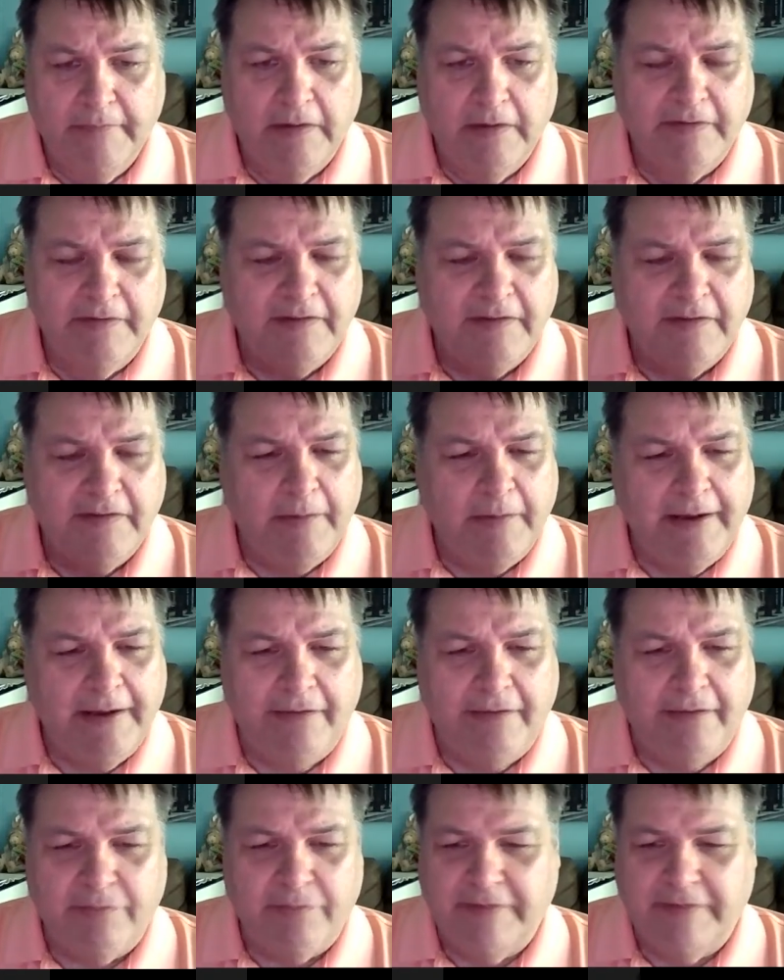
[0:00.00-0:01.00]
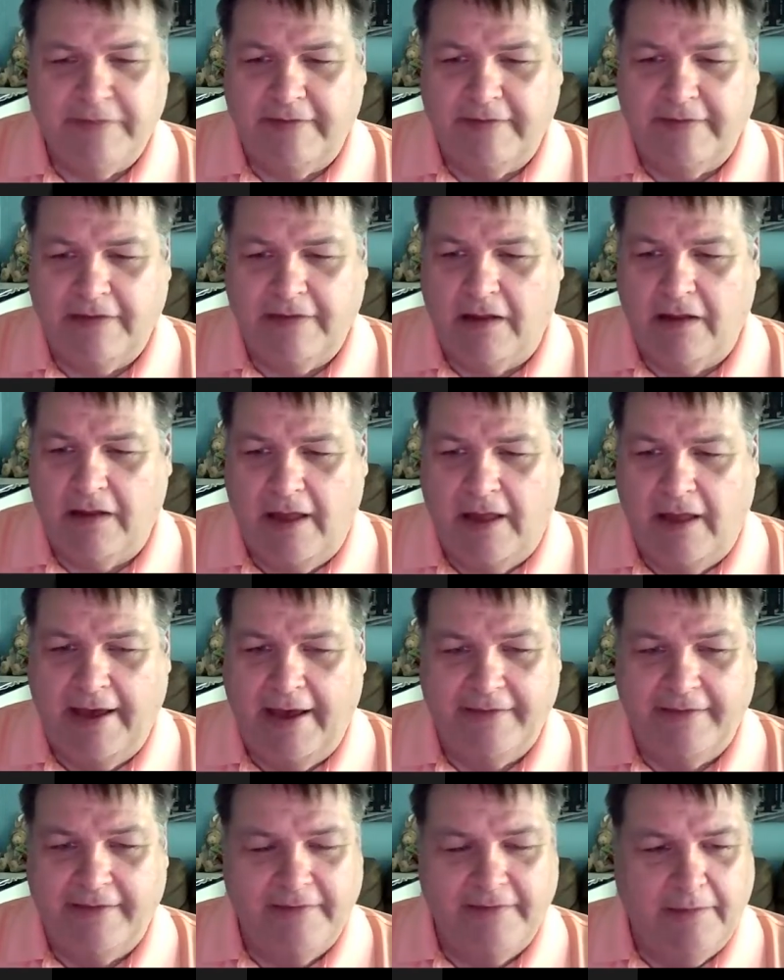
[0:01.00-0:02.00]
Somebody else was in the
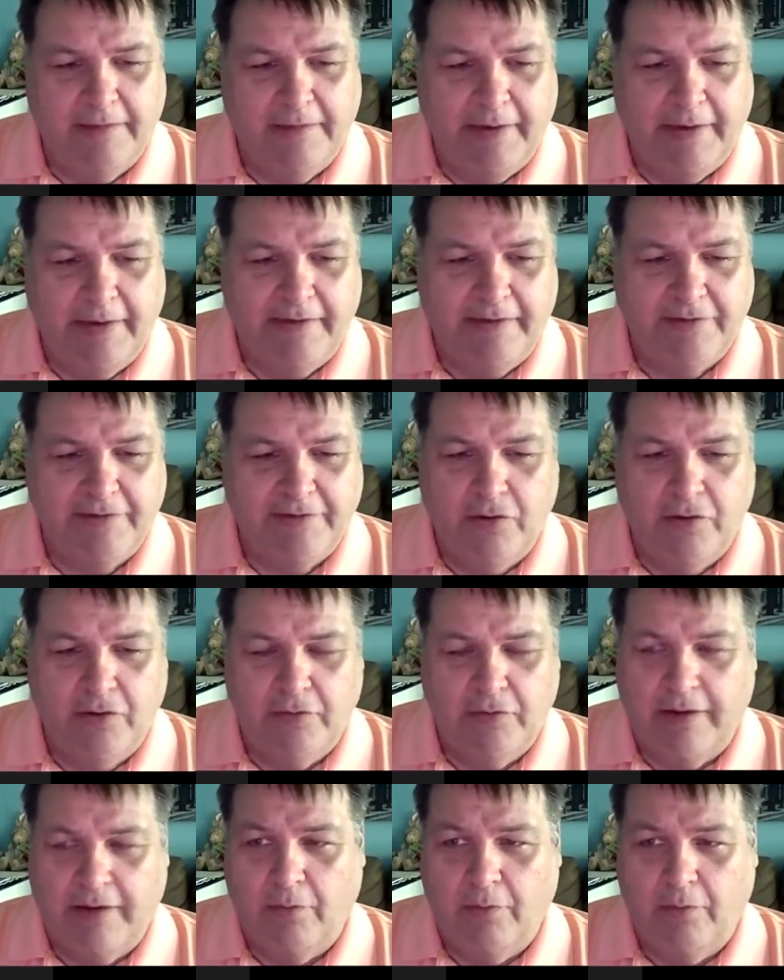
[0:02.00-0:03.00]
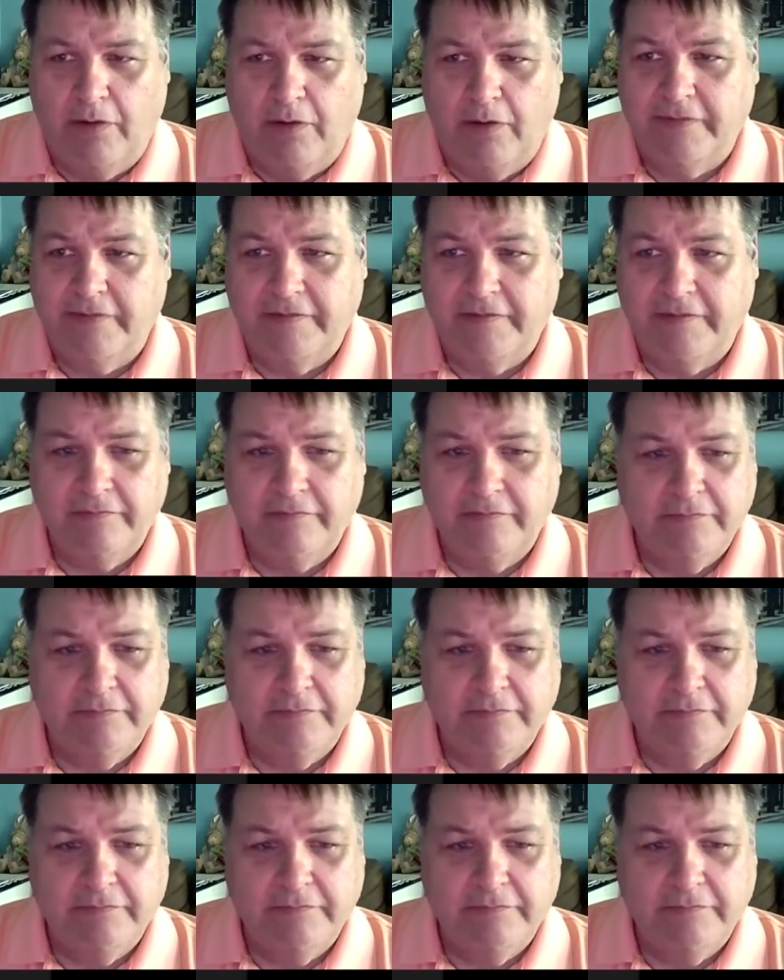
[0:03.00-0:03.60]
class. Did anybody else know who that was?